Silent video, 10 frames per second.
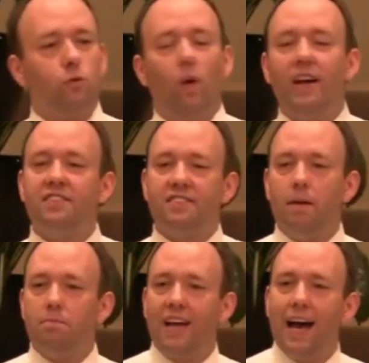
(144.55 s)
what is
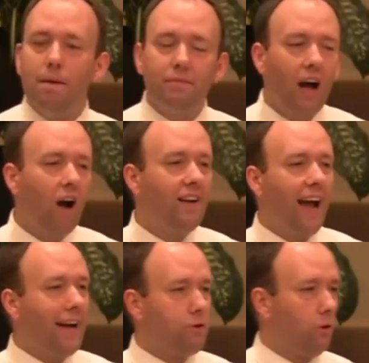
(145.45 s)
sometimes our
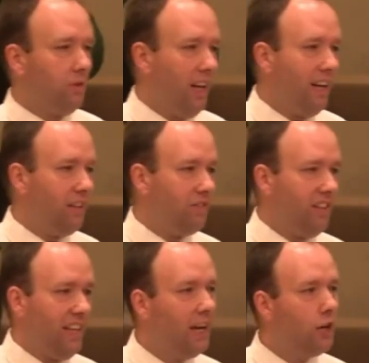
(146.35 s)
natural
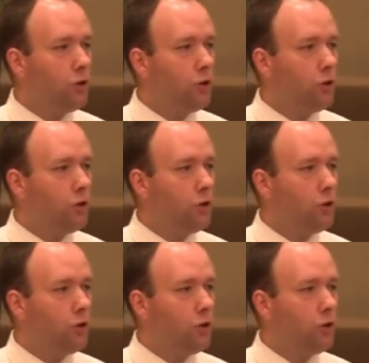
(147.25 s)
tendency